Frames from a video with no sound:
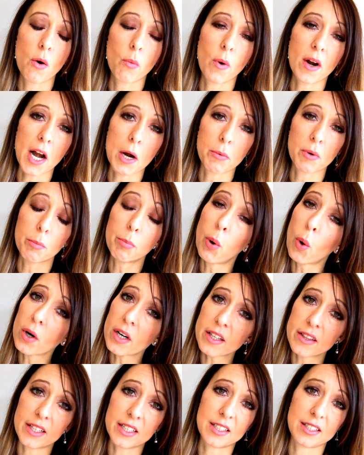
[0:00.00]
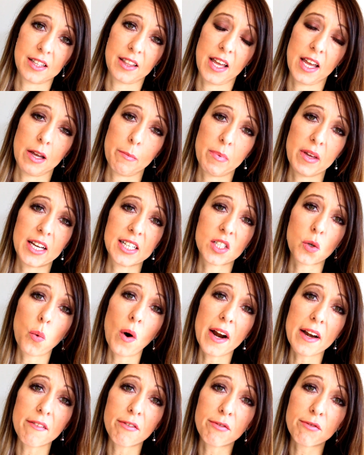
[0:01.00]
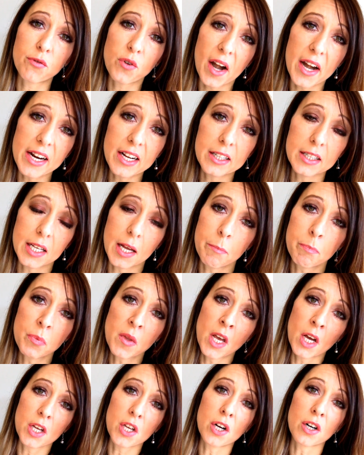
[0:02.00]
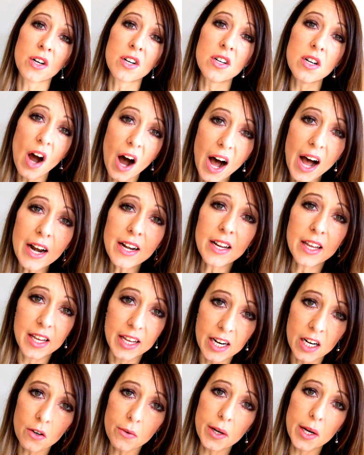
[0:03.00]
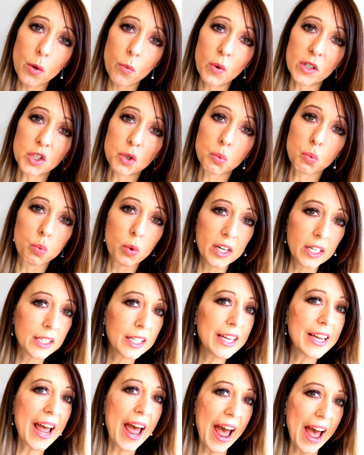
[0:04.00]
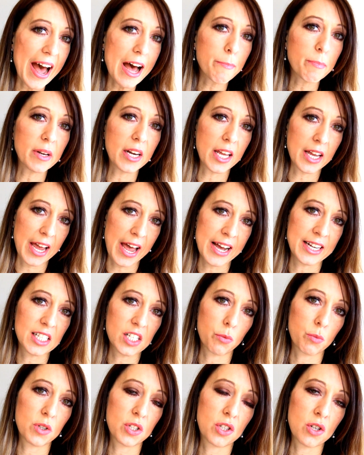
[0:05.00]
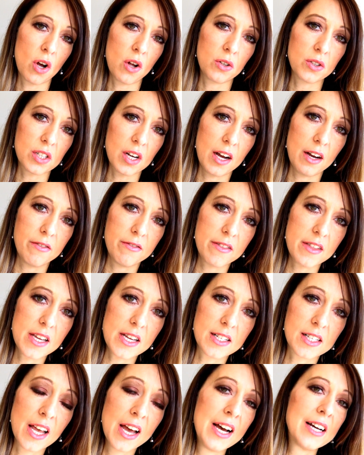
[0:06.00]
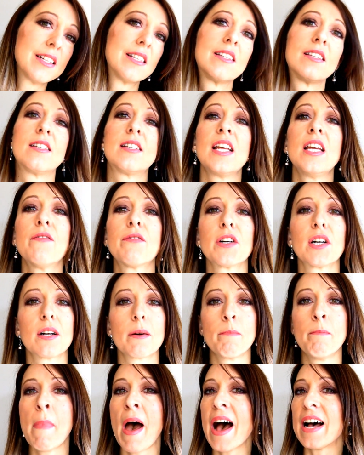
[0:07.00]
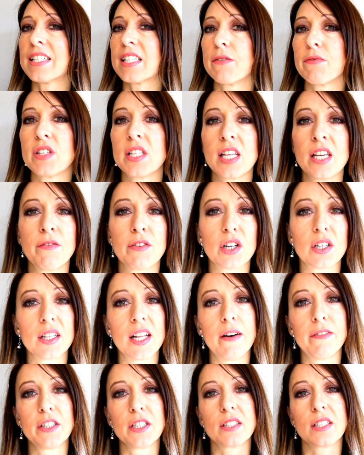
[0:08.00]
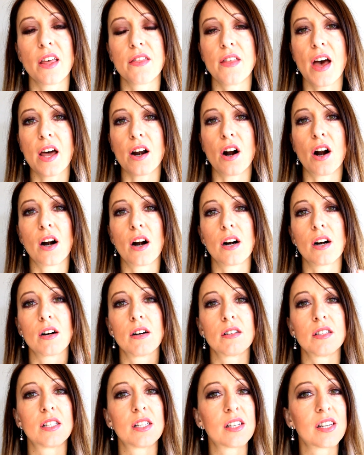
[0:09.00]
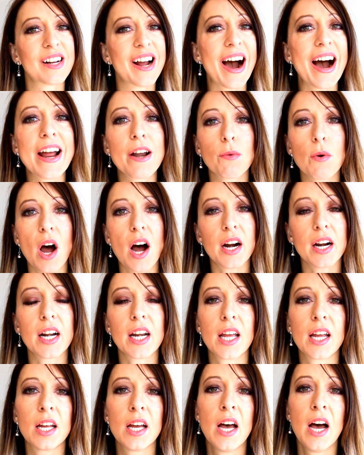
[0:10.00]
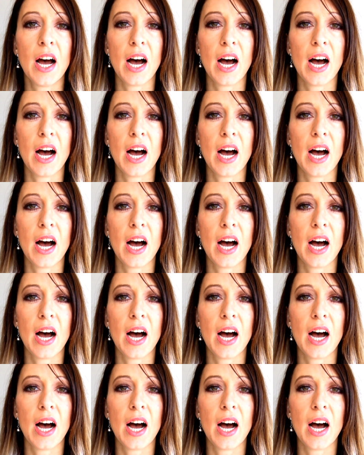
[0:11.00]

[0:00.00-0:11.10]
when I reported this thing, because quite frankly, you're not hearing what's really happening as a result of these massive sievert levels that are skyrocketing